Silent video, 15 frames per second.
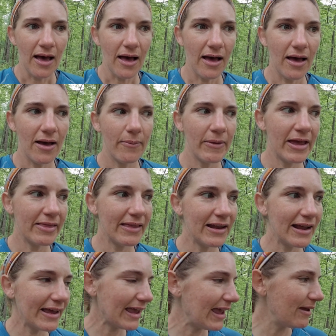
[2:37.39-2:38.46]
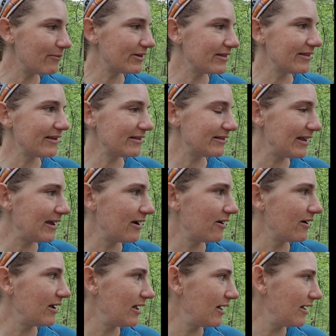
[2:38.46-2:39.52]
And then I came to this
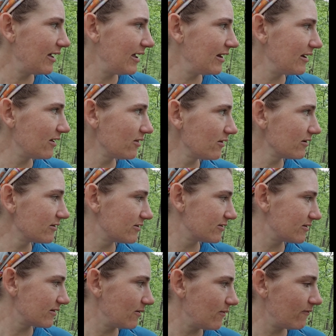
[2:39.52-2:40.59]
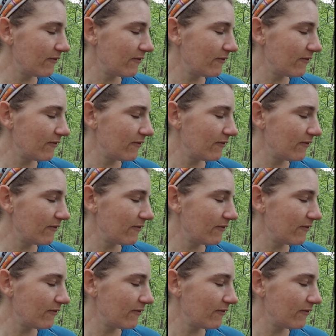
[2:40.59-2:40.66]
area and it looks